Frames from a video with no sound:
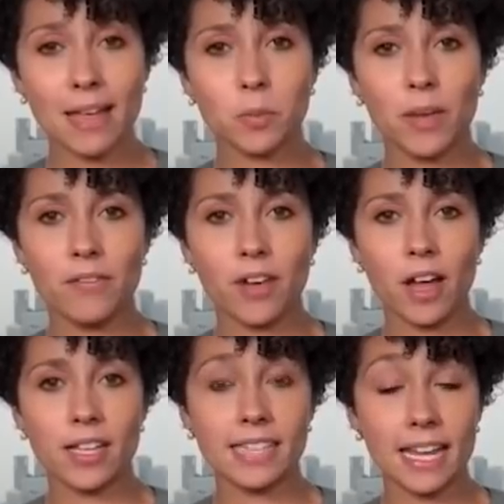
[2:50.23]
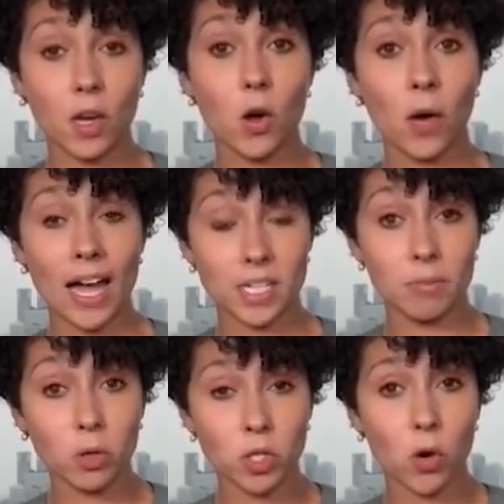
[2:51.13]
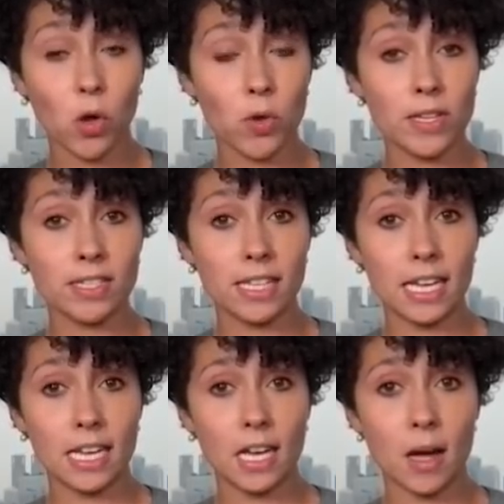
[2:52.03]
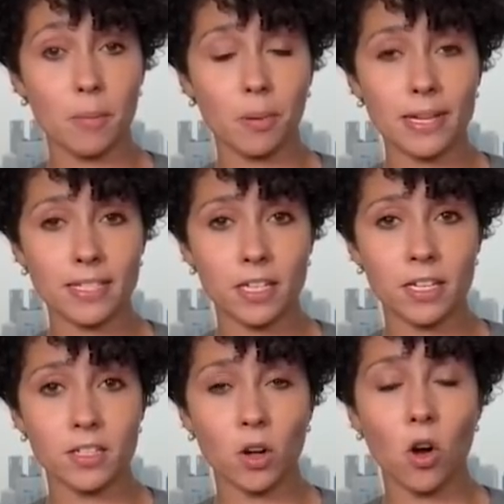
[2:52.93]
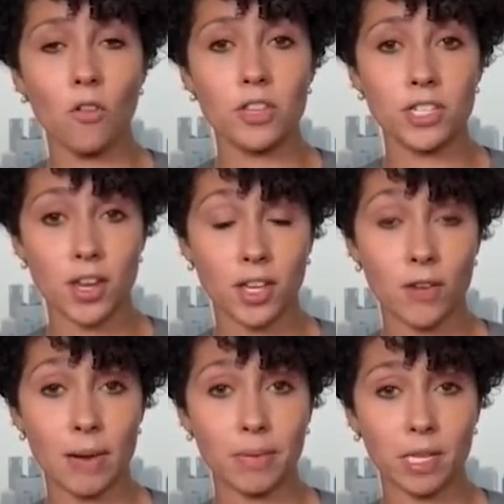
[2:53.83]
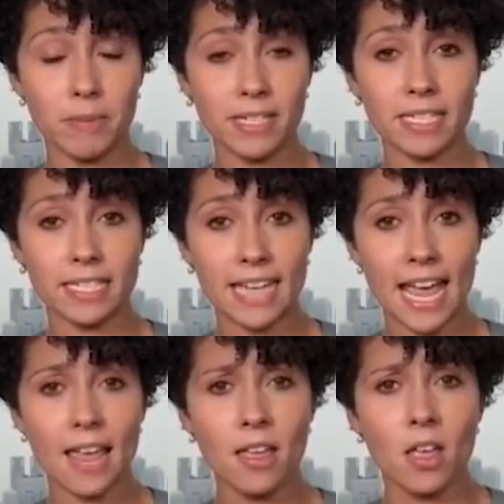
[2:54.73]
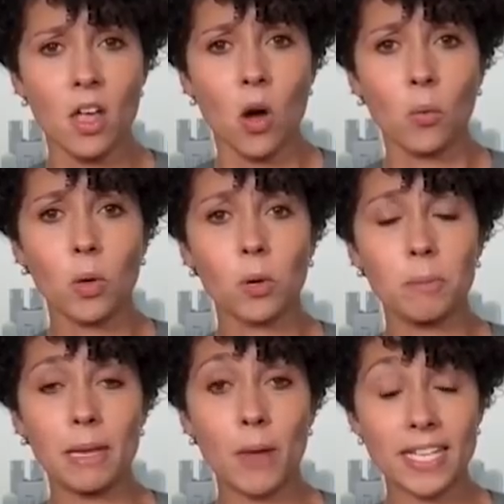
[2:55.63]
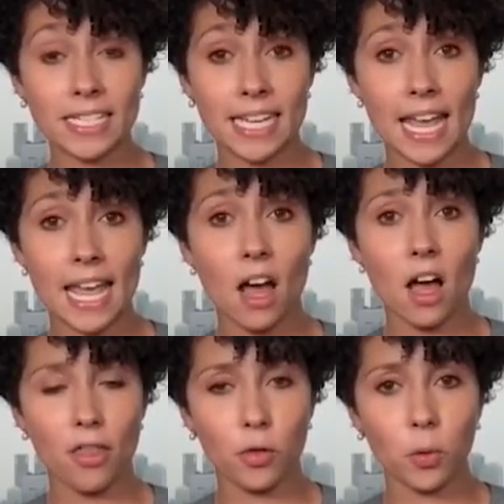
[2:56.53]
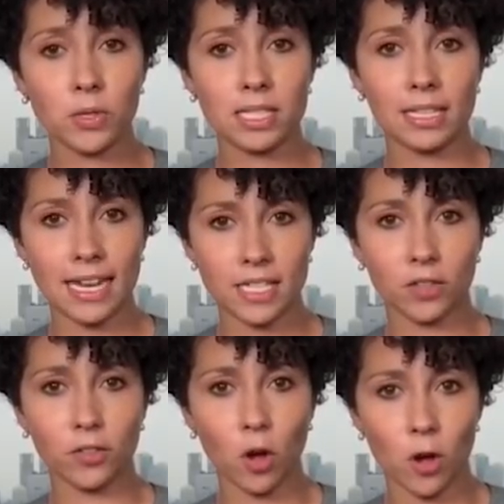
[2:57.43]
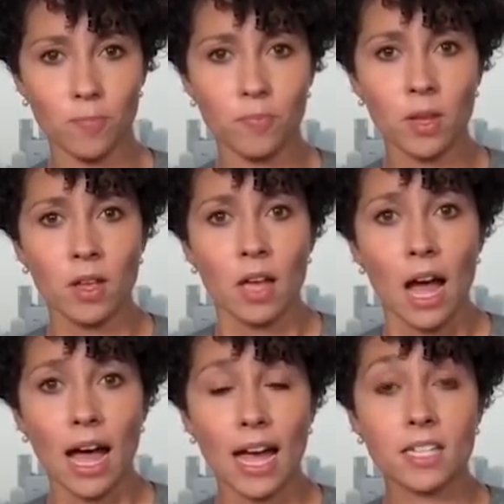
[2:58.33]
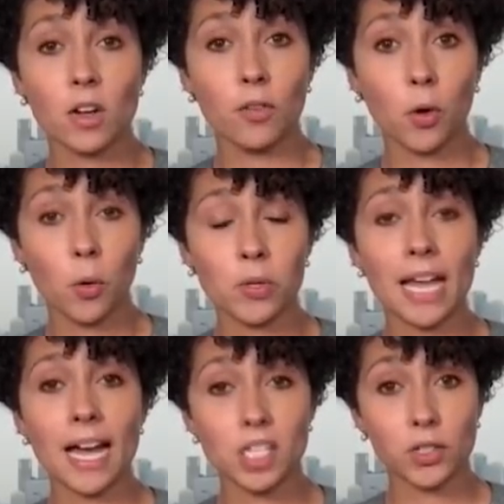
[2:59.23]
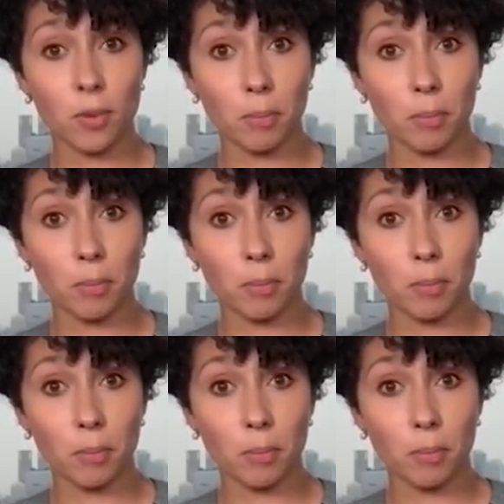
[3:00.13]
met with uh, Seiko Hashimoto, who is the uh, president of the Tokyo Olympic Committee today. We'll be waiting to hear her thoughts later on. And of course, as you